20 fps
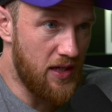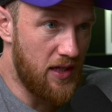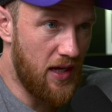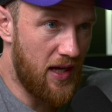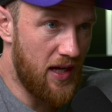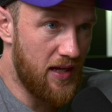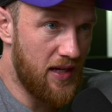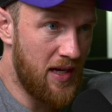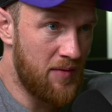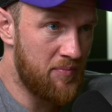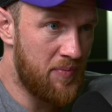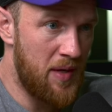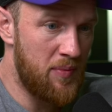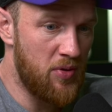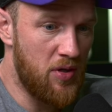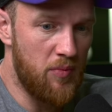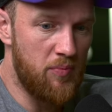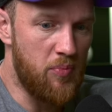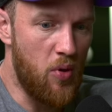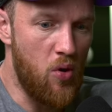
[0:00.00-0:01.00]
Like, again,
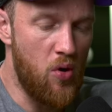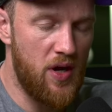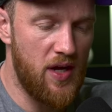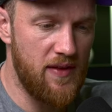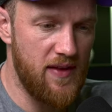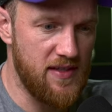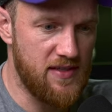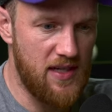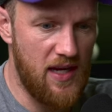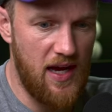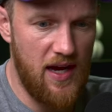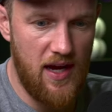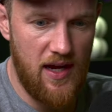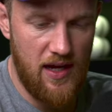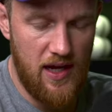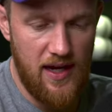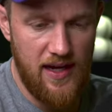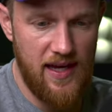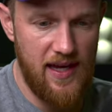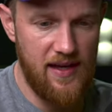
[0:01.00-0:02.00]
people are balking at this. Like,
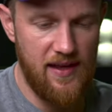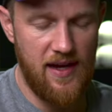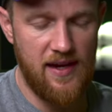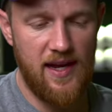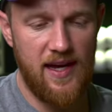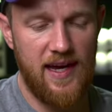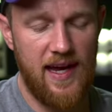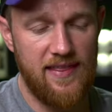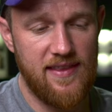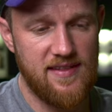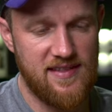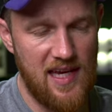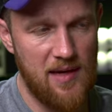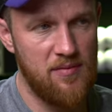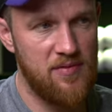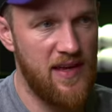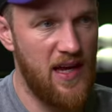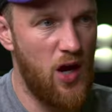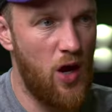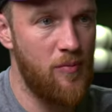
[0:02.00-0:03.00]
I hear and I get the same
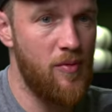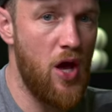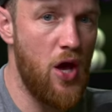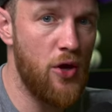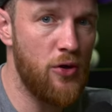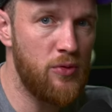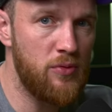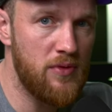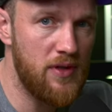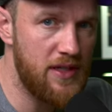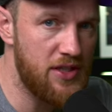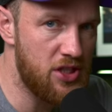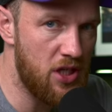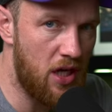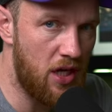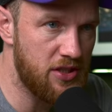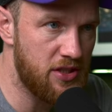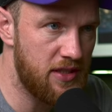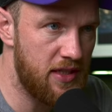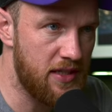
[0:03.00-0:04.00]
thing. I'm only
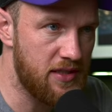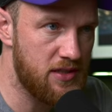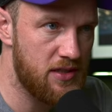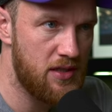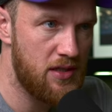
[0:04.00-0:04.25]
charging this.